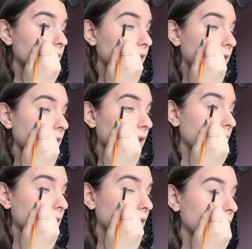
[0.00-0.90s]

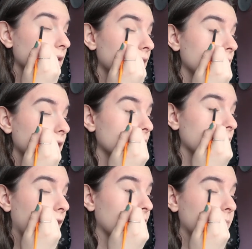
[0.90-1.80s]
the
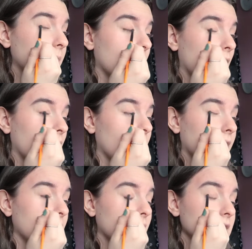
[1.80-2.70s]

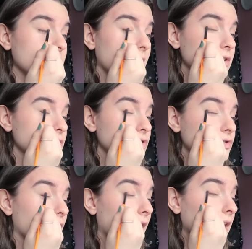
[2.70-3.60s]
FBI, I think it's Agent
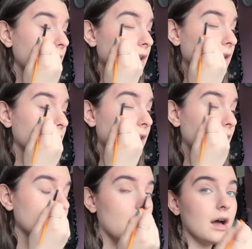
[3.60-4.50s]
Drake,
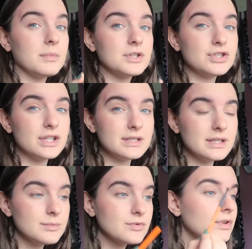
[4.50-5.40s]
she
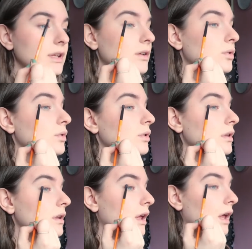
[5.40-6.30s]
seems really
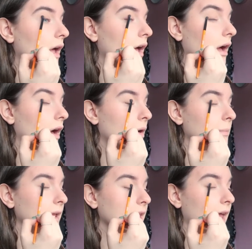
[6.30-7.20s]
cool.
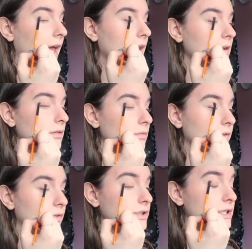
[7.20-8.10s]
Again,
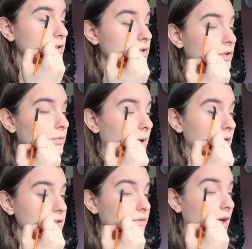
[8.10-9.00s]
we've not seen too
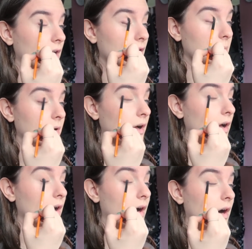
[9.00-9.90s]
much of her,
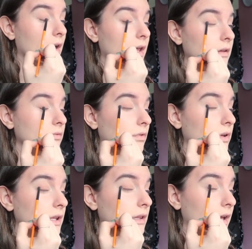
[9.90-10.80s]
but I
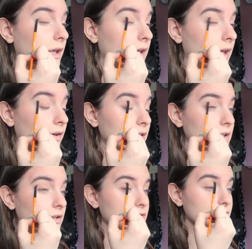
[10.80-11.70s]
really like her
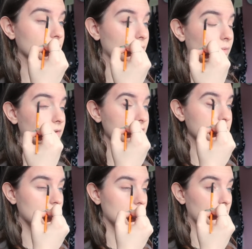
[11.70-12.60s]
character just from what we've
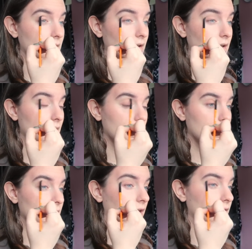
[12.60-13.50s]
seen
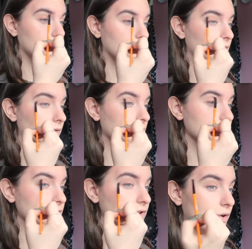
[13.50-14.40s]
kind of
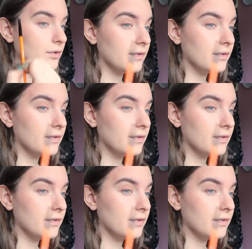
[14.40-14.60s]
so